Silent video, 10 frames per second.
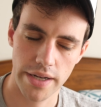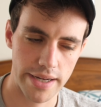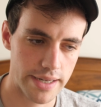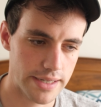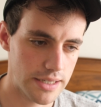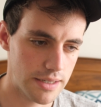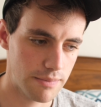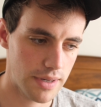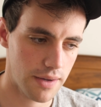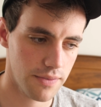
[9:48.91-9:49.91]

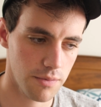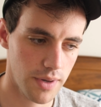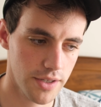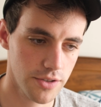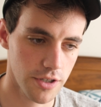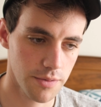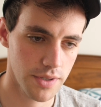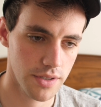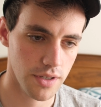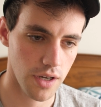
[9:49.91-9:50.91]
Um, after my
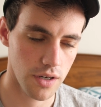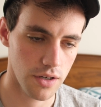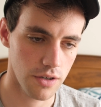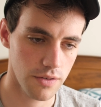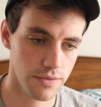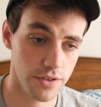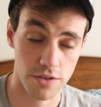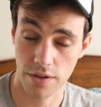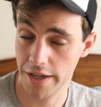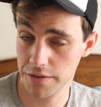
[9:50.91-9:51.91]
enjoyment of
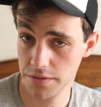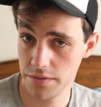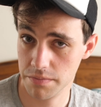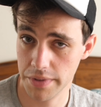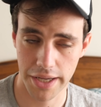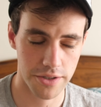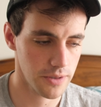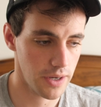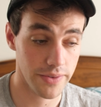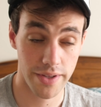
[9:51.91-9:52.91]
Trials and
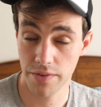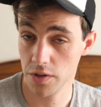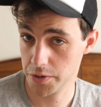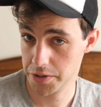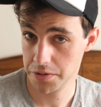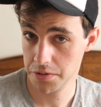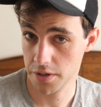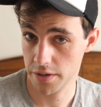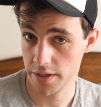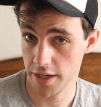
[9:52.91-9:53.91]
Trials Evolution
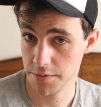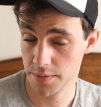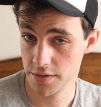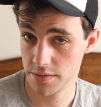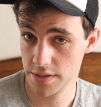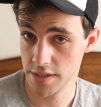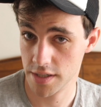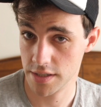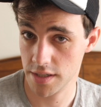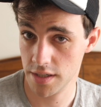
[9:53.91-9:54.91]
on the Xbox
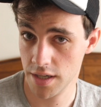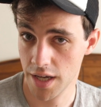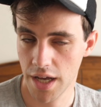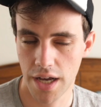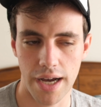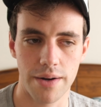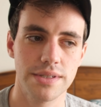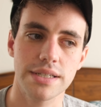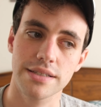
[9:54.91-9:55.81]
360, I was